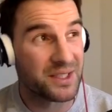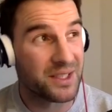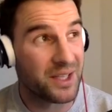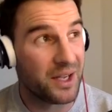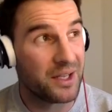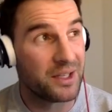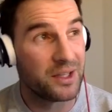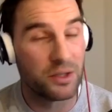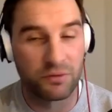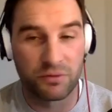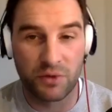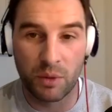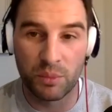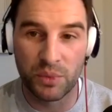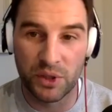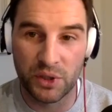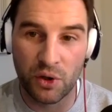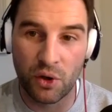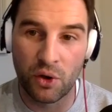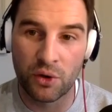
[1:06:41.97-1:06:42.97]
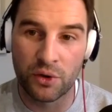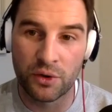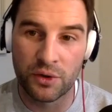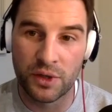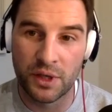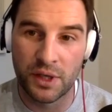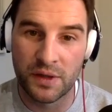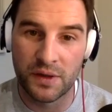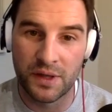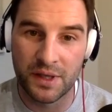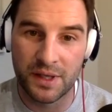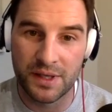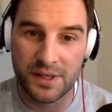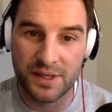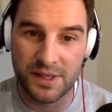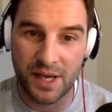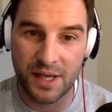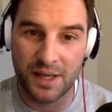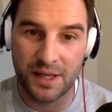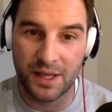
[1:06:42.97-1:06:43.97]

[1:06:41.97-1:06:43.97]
kind of rumbling on in that he said